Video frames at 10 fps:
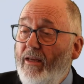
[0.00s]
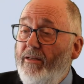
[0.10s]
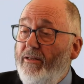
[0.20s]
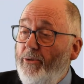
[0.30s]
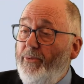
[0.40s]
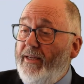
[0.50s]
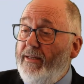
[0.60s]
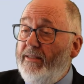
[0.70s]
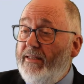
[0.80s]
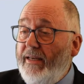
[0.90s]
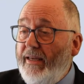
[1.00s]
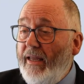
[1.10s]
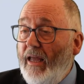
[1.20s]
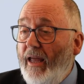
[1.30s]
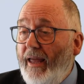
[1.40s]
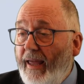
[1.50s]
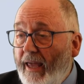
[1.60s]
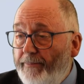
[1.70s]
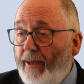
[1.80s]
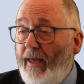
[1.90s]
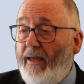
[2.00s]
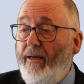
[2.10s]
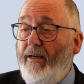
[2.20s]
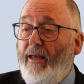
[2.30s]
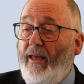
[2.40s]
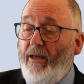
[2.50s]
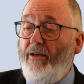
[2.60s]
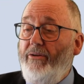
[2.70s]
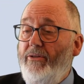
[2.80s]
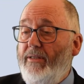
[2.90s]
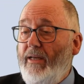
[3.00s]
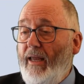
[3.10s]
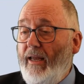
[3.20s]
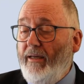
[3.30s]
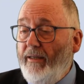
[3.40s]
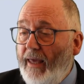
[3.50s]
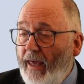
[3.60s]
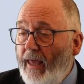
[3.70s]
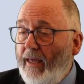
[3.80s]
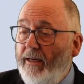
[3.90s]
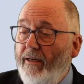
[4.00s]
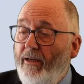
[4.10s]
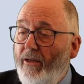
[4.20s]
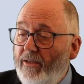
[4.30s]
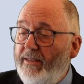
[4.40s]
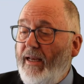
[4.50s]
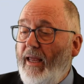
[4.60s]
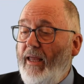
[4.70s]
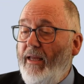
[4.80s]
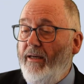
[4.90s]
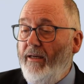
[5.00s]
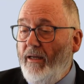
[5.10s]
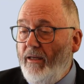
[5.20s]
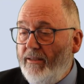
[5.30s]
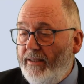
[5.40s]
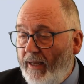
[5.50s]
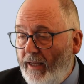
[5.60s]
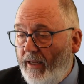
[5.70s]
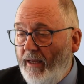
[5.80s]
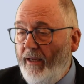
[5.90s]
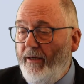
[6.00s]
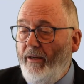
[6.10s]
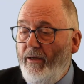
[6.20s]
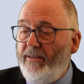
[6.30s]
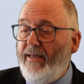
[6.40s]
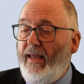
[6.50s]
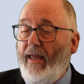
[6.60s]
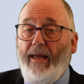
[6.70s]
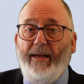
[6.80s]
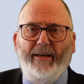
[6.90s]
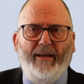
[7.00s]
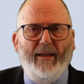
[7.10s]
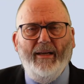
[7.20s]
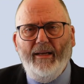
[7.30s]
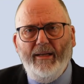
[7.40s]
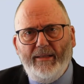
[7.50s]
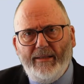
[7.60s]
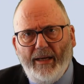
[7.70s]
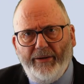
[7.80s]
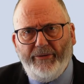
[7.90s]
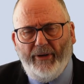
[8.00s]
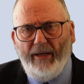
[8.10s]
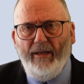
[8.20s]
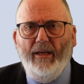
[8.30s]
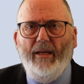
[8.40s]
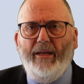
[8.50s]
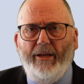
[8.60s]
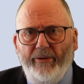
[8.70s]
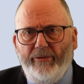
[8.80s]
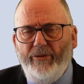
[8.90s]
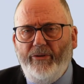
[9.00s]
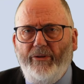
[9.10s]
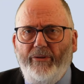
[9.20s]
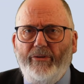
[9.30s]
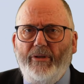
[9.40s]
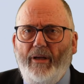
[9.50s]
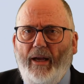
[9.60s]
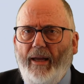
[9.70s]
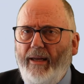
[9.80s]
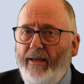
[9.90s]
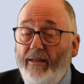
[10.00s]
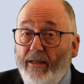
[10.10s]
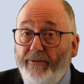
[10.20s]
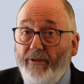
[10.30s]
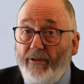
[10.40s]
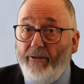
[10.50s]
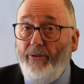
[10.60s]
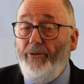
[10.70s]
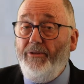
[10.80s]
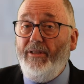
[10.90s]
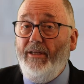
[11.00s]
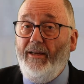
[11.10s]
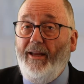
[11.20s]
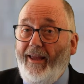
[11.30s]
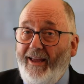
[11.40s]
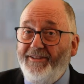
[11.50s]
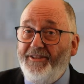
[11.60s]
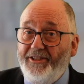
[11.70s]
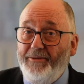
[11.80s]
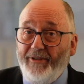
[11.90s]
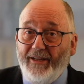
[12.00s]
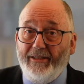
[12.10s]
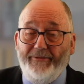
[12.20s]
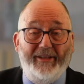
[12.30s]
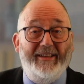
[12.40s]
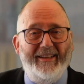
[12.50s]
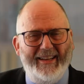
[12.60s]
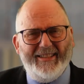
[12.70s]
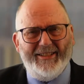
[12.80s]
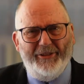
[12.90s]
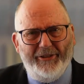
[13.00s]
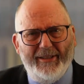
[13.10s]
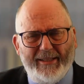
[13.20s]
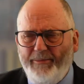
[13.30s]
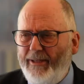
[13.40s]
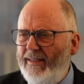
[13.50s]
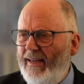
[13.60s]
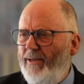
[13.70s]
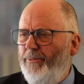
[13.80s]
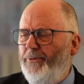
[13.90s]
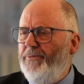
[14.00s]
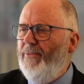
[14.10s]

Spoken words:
So we can see epan, heos an, can, hos an, hosa an, etc. introduce a indefinite clause that has a subjunctive in it. Let's look at some examples.